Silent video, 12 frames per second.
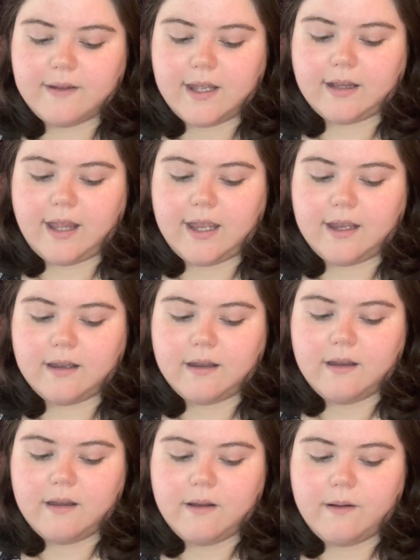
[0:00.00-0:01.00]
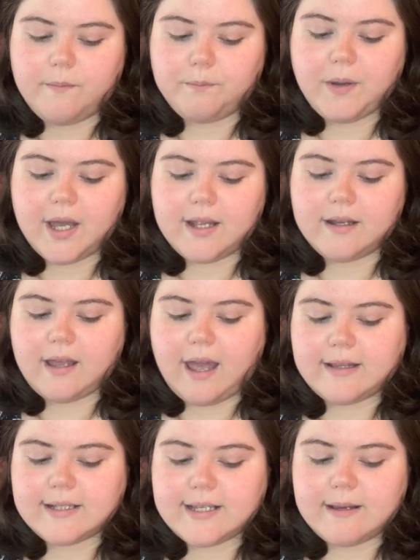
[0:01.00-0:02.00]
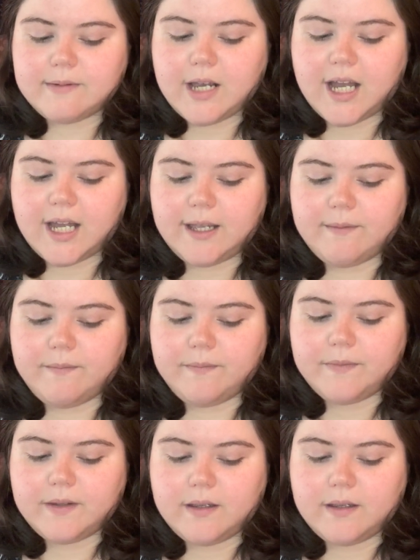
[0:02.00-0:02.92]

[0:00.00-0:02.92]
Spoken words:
And like, but at the same time,